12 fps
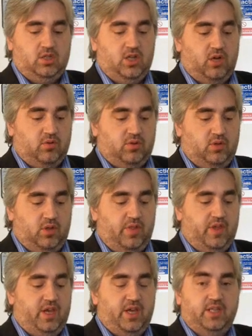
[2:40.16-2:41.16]
So,
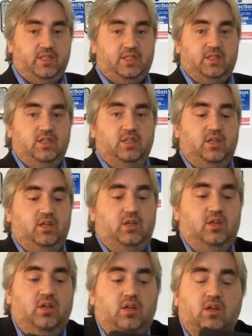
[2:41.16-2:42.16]
this
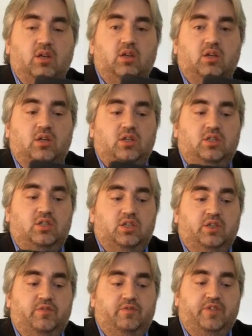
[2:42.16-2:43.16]
is
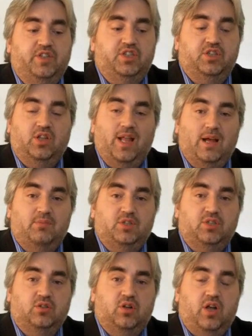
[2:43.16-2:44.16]
the official
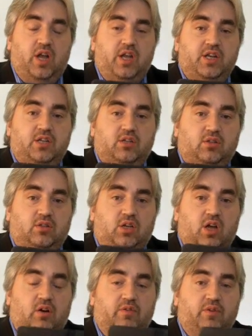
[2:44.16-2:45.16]
Amazon Kindle
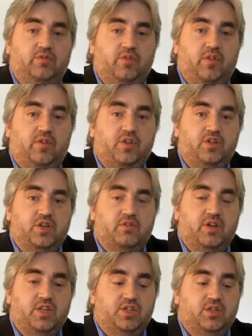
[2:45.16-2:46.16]
cover for the third
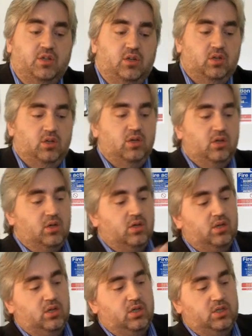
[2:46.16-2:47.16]
generation.
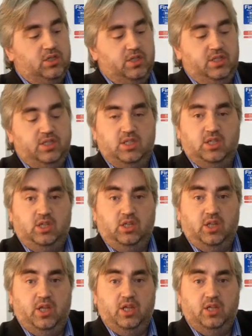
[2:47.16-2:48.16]
See these
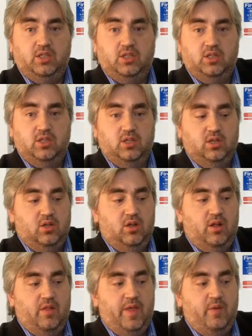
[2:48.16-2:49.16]
little things?
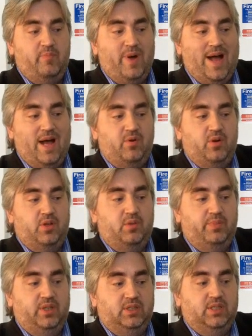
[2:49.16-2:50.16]
They power
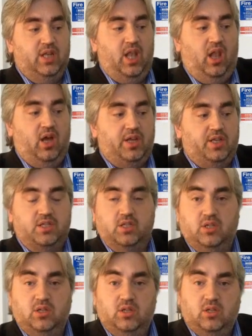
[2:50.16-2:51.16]
the built-in light.
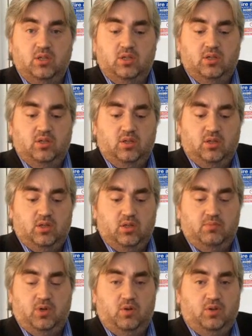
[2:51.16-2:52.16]

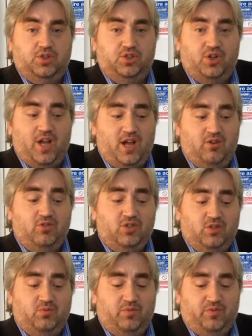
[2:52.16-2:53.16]
I'm not quite sure how,
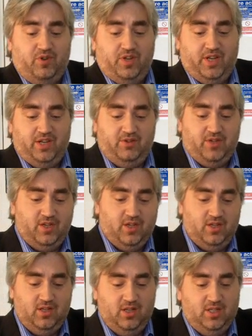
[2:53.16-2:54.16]
so we'll find out.
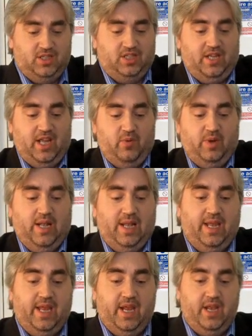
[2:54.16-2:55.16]
Let's see how we
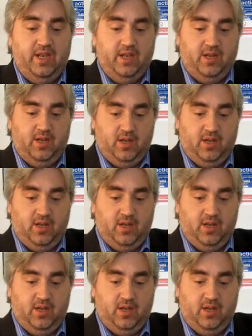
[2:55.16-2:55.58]
click it in.